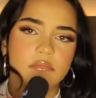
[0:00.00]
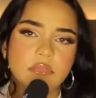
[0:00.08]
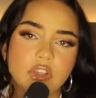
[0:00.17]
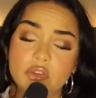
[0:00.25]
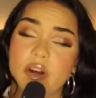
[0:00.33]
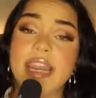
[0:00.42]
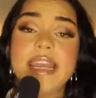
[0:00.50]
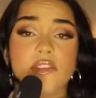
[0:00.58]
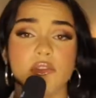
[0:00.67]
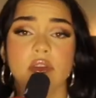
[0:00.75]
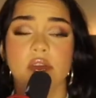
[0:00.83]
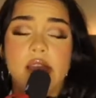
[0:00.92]
Lo vale
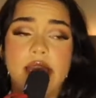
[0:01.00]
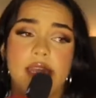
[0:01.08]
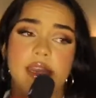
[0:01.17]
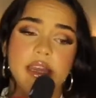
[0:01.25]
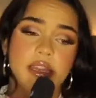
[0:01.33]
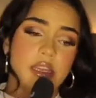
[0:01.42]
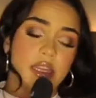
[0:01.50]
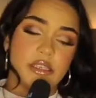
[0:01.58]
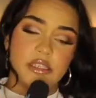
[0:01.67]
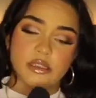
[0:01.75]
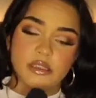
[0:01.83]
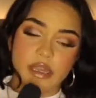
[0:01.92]
todo. And I
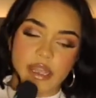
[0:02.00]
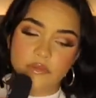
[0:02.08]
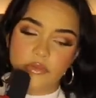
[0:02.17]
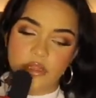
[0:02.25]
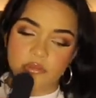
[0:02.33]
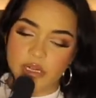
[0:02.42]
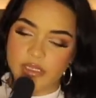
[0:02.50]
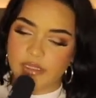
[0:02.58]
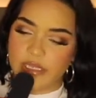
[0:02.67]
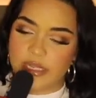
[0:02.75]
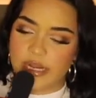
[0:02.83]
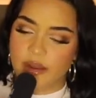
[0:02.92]
really want to
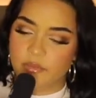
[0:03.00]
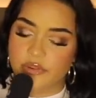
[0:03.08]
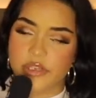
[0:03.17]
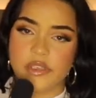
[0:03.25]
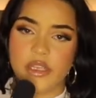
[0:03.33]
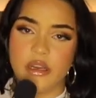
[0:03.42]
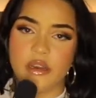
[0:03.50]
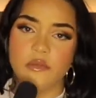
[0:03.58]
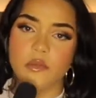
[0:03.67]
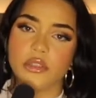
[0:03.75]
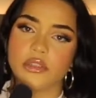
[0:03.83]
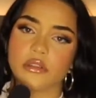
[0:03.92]
say that I appreciate it
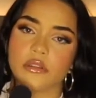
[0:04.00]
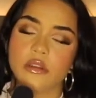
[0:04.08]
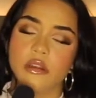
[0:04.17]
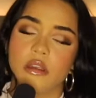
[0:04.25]
un montón.